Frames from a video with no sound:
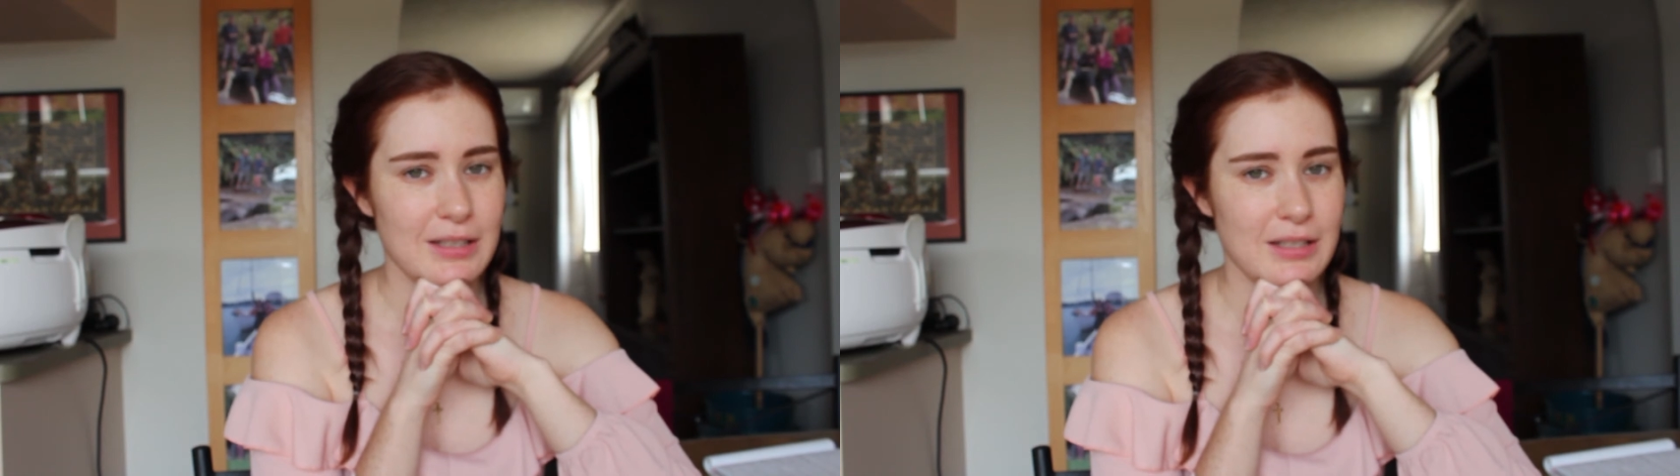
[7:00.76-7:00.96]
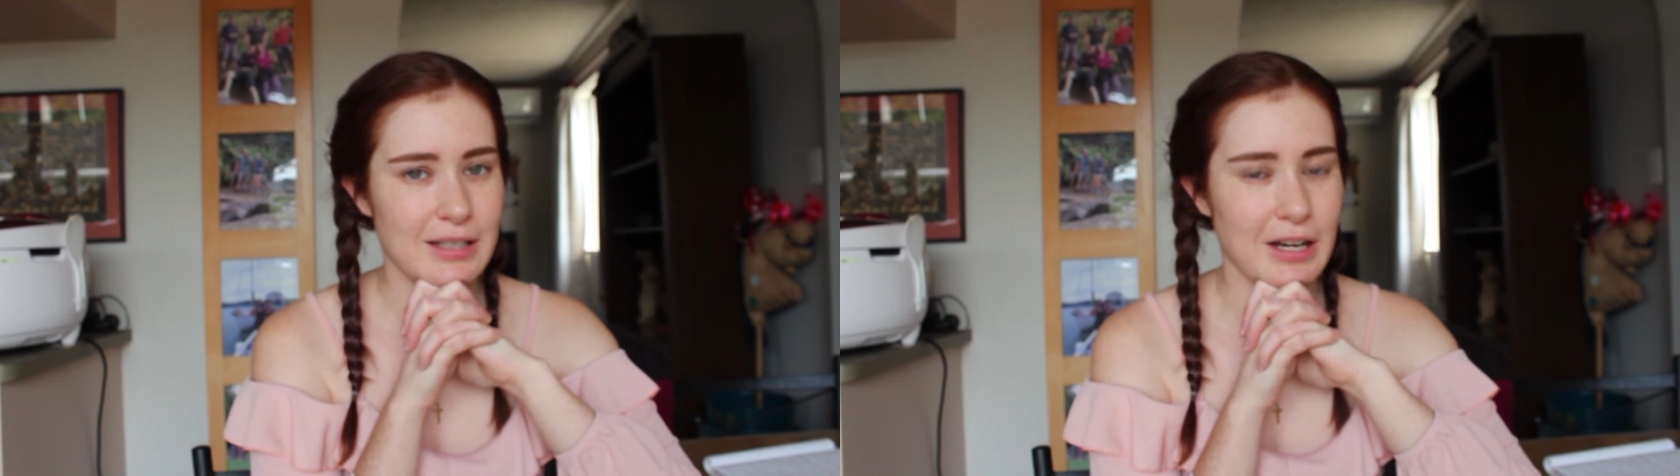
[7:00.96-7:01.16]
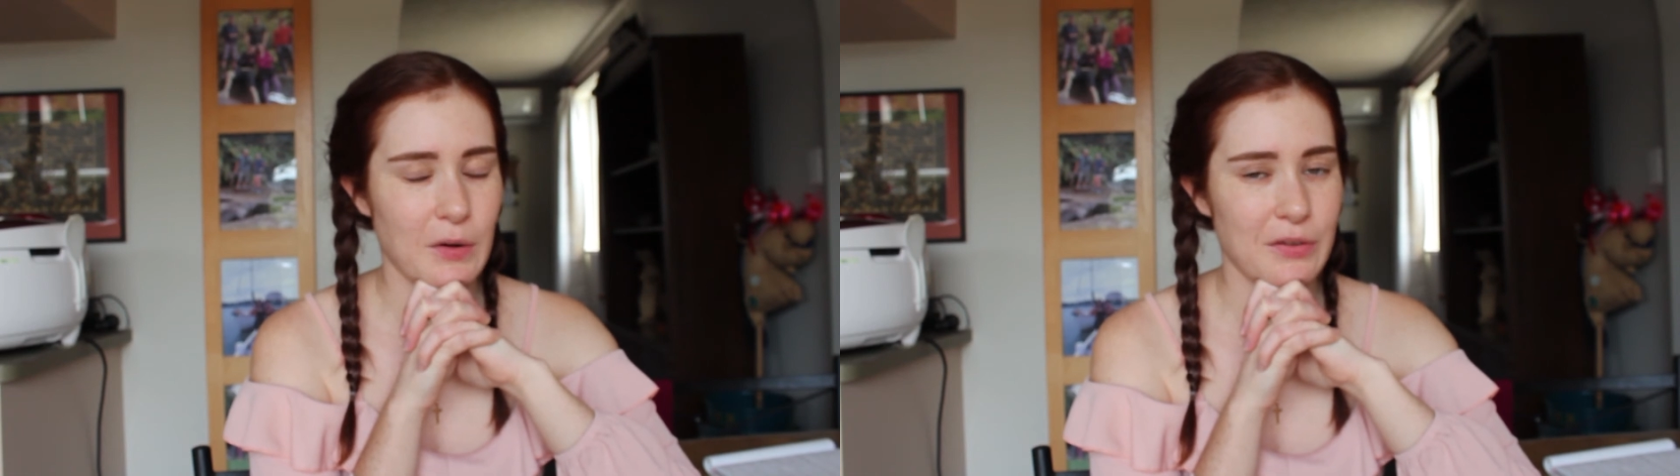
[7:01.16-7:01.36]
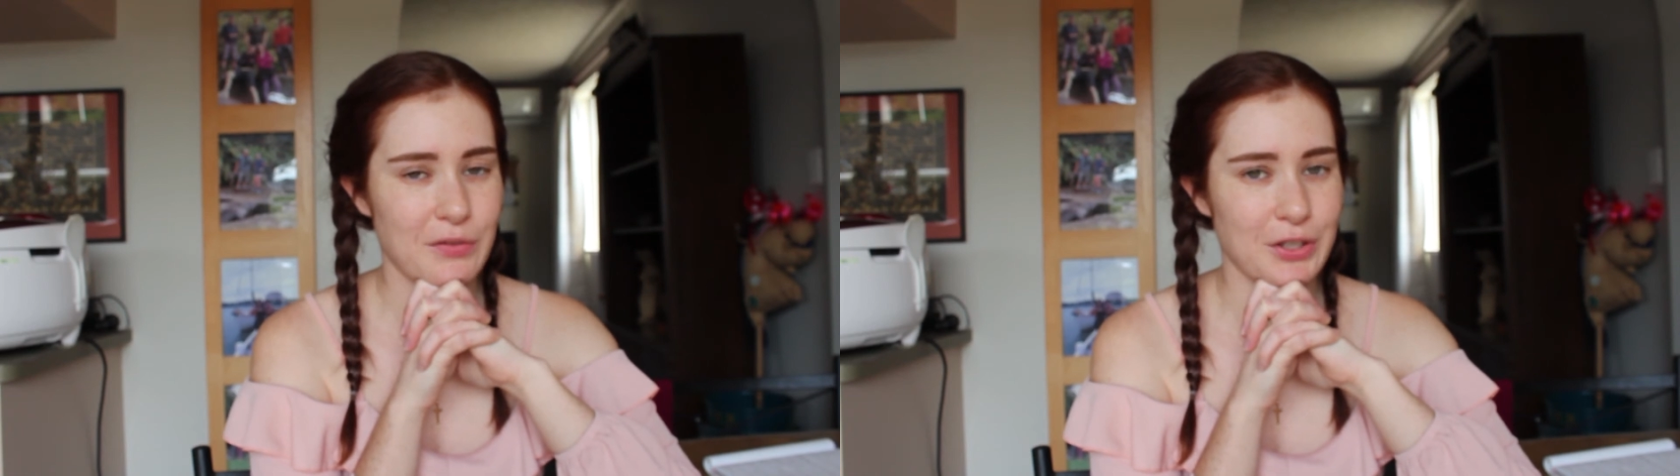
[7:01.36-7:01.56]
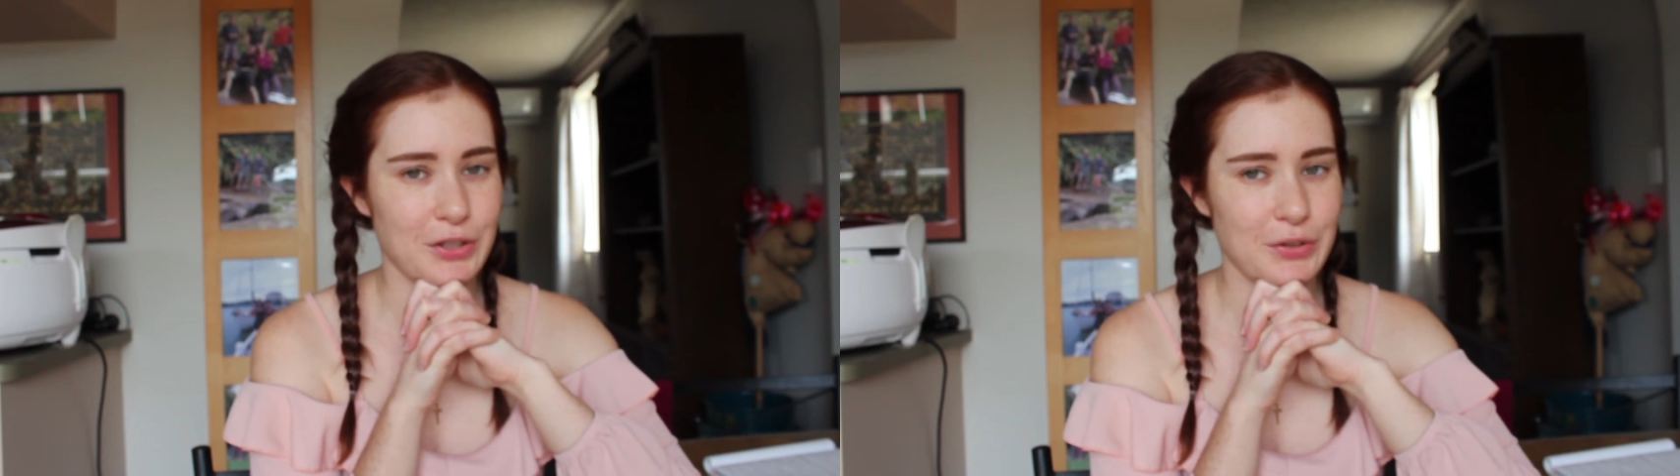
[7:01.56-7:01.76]
see how I
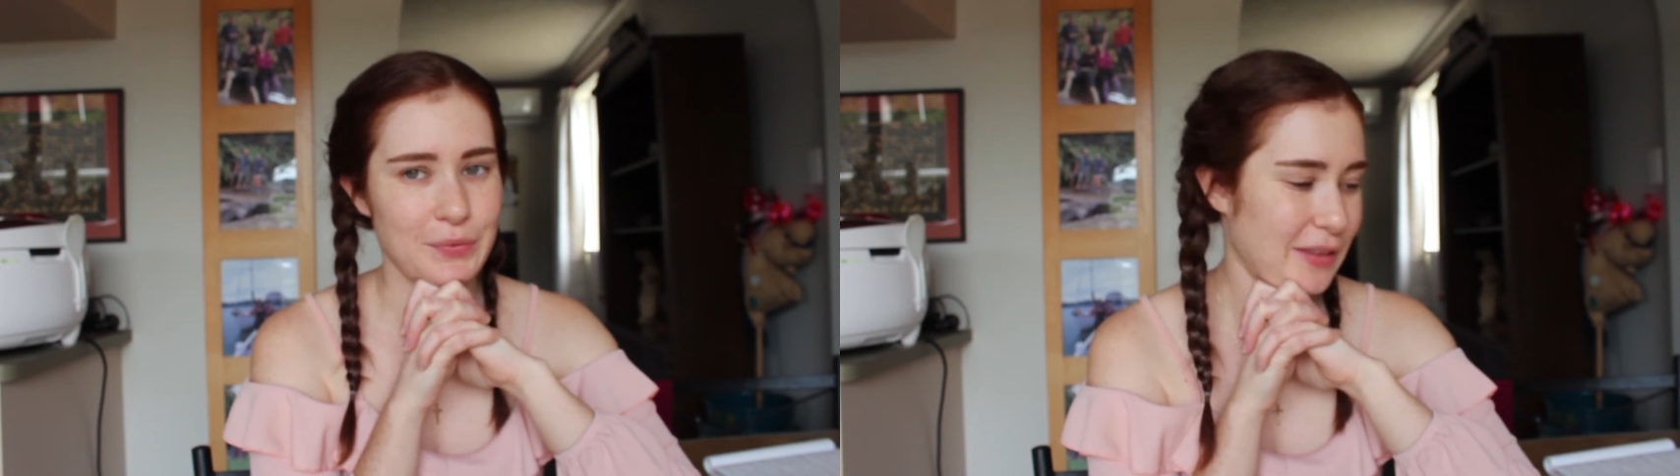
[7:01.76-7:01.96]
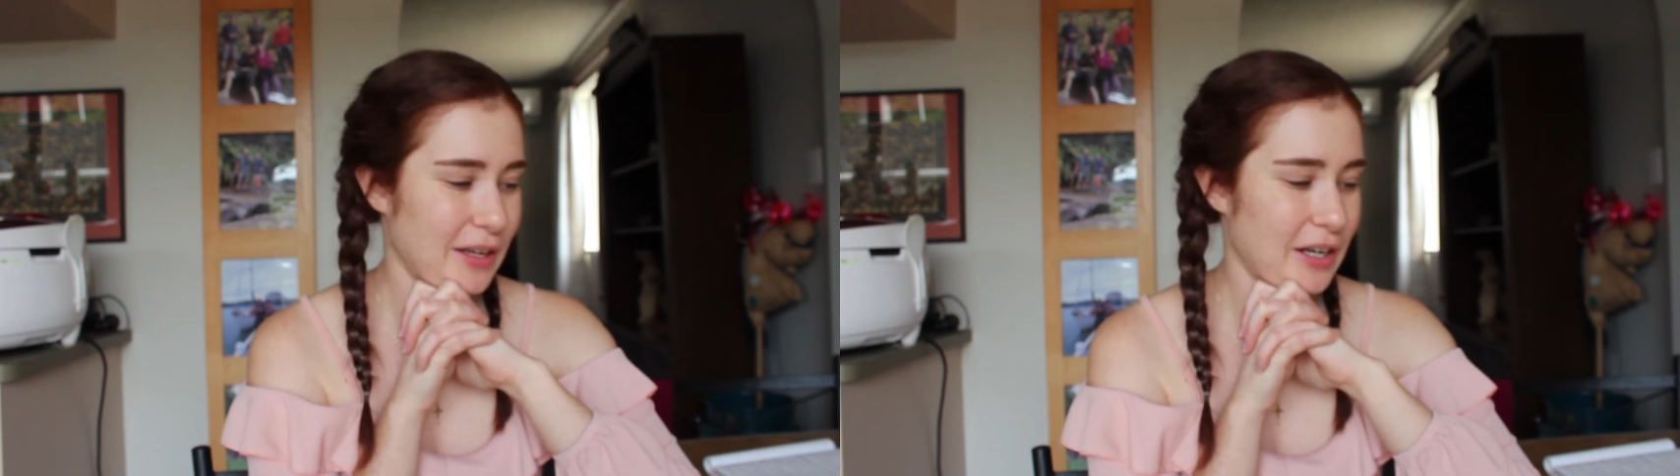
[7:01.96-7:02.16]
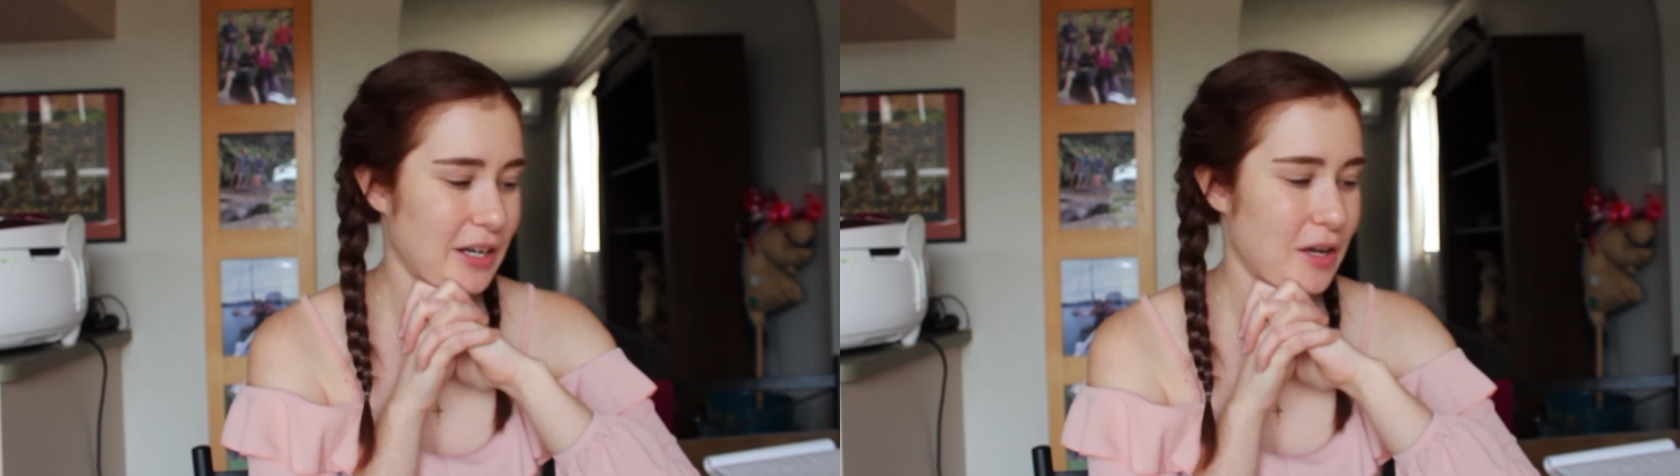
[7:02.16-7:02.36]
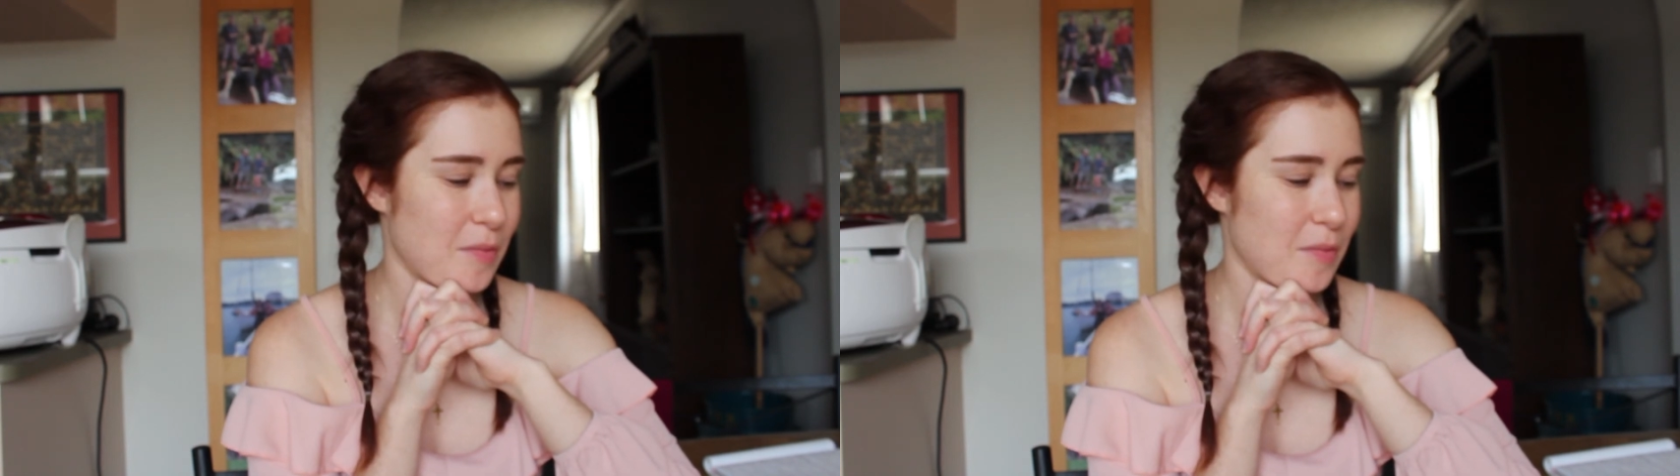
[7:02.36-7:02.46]
feel, and then